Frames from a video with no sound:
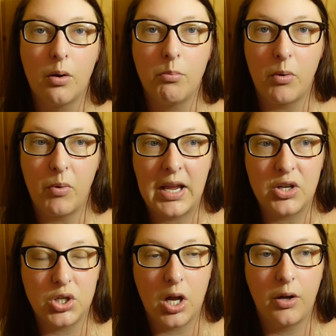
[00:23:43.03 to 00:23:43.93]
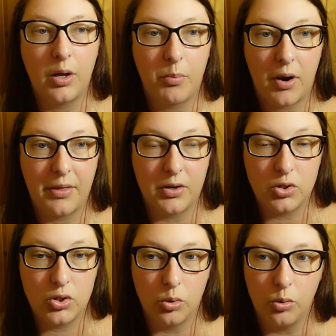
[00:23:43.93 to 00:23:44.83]
Maria's younger brother,
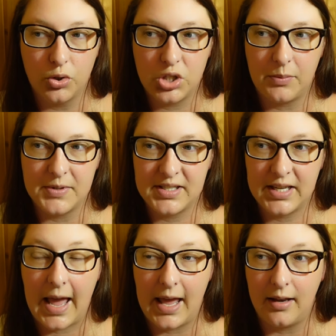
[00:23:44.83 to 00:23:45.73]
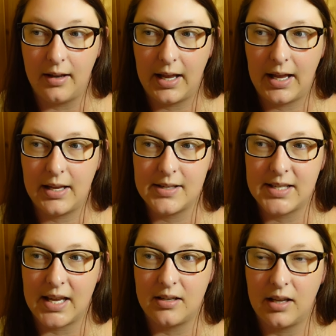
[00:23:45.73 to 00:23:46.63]
George, he was ten, he
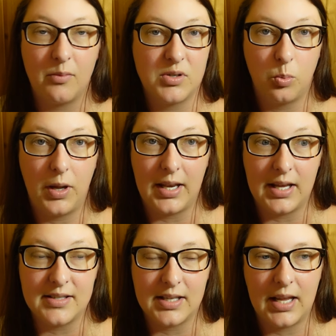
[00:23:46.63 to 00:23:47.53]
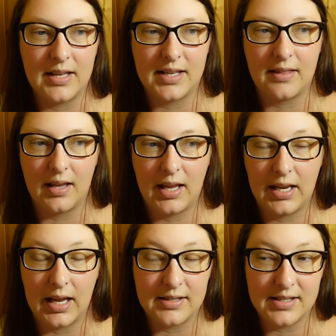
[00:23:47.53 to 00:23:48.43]
said he was a witness, and he said that he
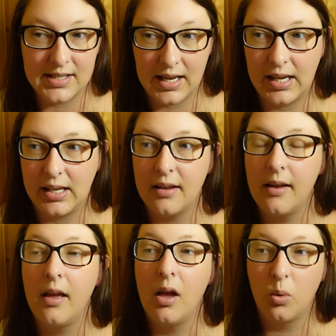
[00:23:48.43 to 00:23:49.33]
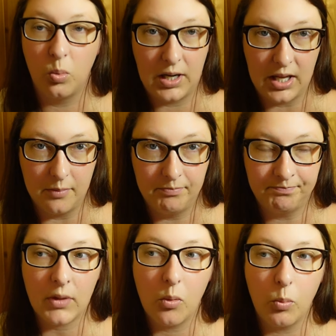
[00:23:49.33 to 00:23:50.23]
had seen William
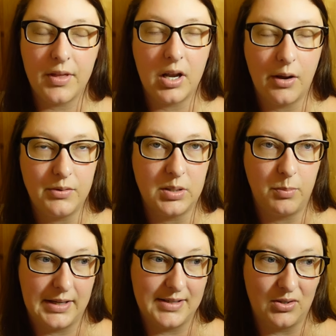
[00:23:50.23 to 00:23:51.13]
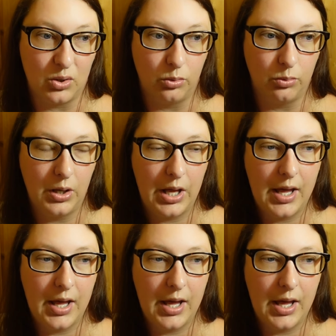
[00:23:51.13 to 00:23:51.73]
with a loaded pistol